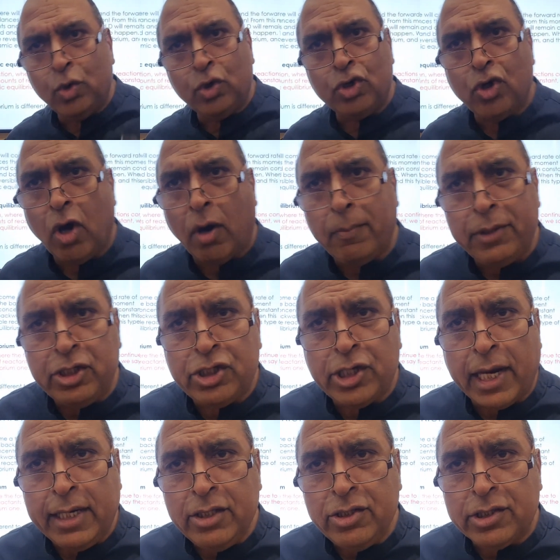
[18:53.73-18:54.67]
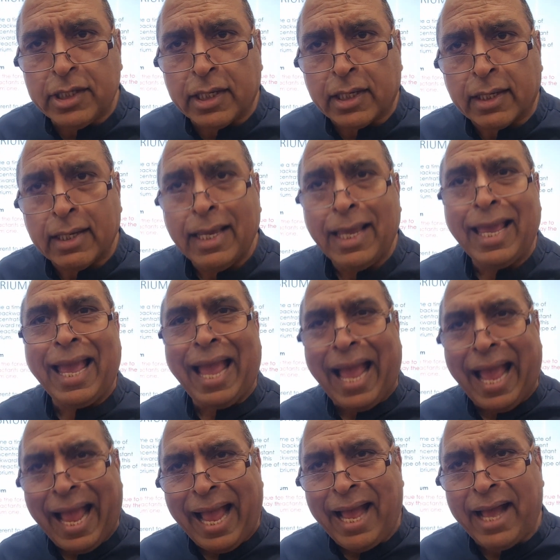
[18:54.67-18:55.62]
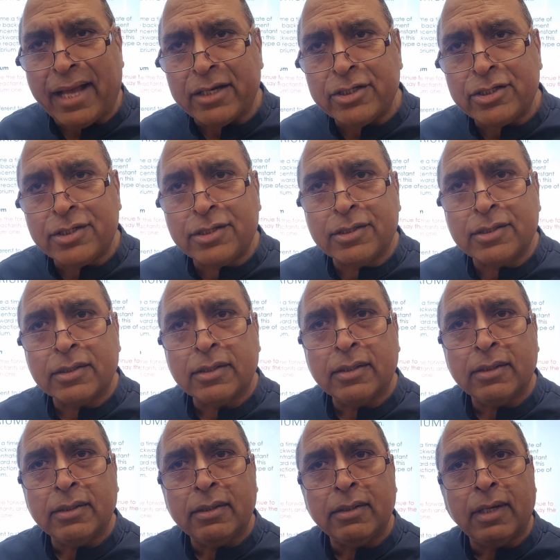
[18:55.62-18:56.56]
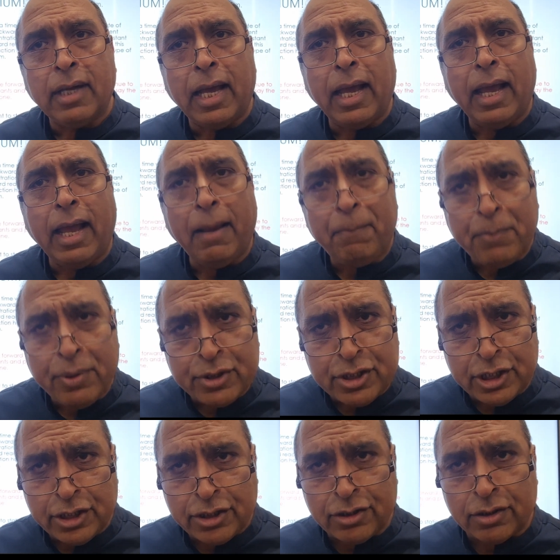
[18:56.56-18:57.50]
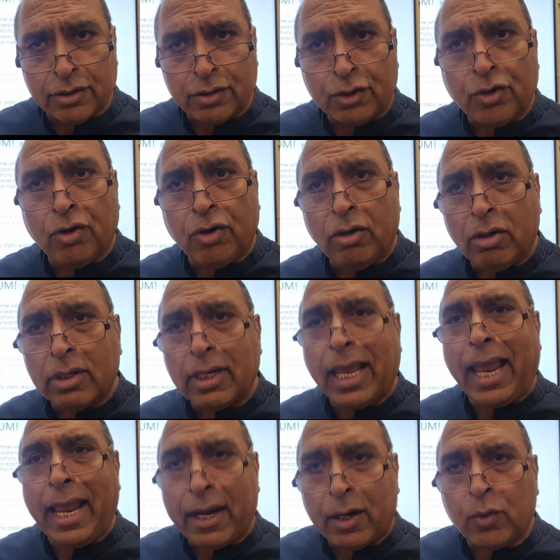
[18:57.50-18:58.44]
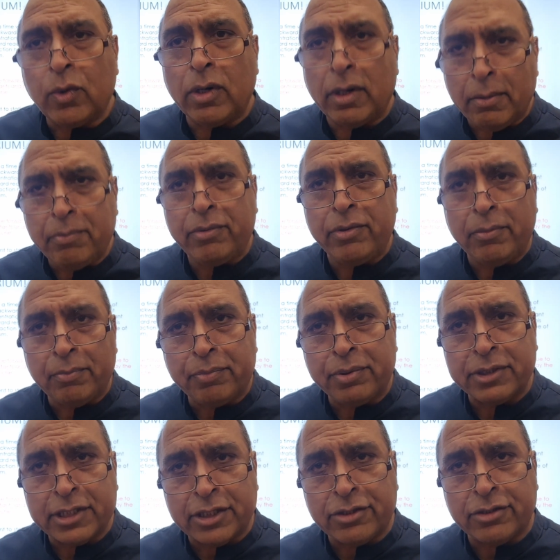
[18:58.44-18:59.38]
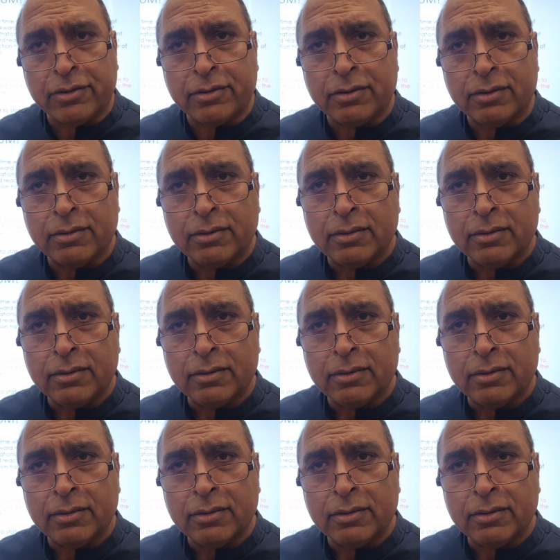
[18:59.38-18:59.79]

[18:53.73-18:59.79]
would not be changing at a position called equilibrium position.